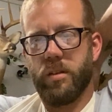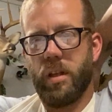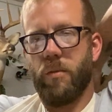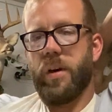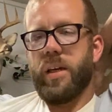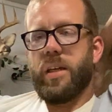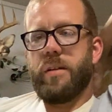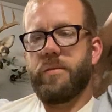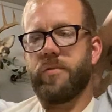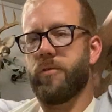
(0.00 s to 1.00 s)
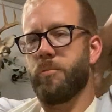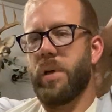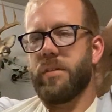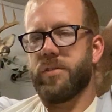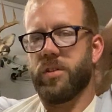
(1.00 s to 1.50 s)
That way it keeps it from
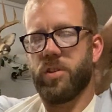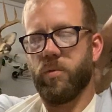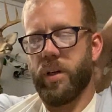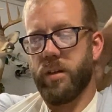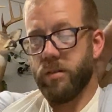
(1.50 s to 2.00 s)
bouncing or swinging.